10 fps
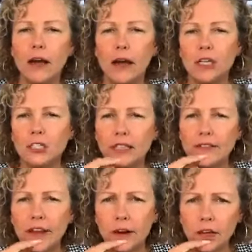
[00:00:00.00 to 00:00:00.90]

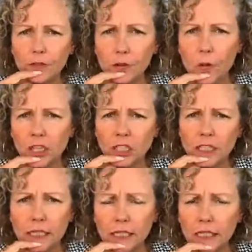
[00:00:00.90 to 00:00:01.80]
actually, Eric, if you're
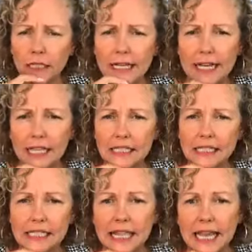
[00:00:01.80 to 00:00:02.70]
watching, Nels
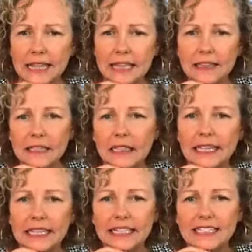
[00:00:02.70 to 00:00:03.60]
is saying that the
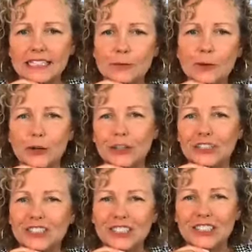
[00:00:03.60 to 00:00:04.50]
link doesn't work
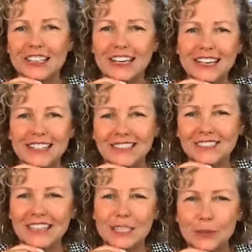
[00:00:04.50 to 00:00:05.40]
to the
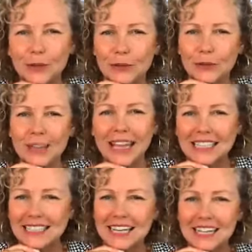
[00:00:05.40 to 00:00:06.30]
Facebook group.
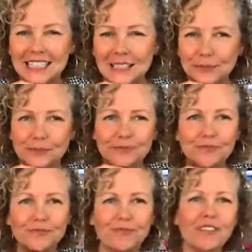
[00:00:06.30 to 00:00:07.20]
Thanks, Nels.
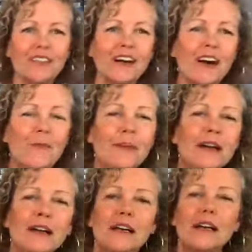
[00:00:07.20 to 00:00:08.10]
I
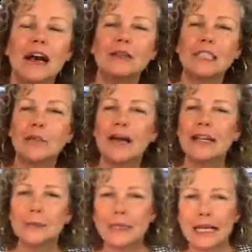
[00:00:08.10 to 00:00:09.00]
was telling my
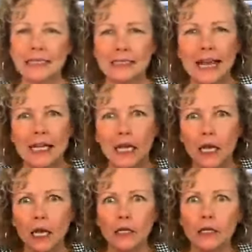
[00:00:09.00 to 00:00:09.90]
husband last night,
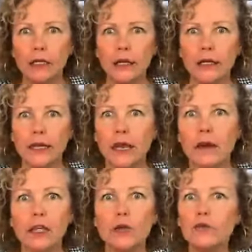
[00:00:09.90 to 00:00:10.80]

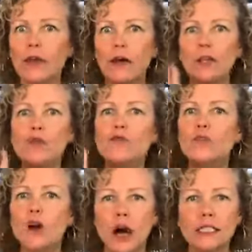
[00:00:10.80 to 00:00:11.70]
Eric, you
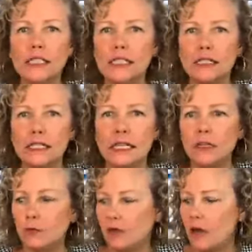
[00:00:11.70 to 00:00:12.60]
got to
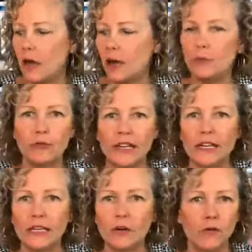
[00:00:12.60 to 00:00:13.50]
see what I'm
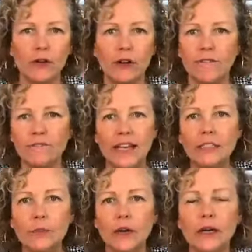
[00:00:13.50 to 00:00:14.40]
reading over here on
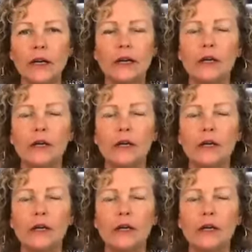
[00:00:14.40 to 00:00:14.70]
Facebook.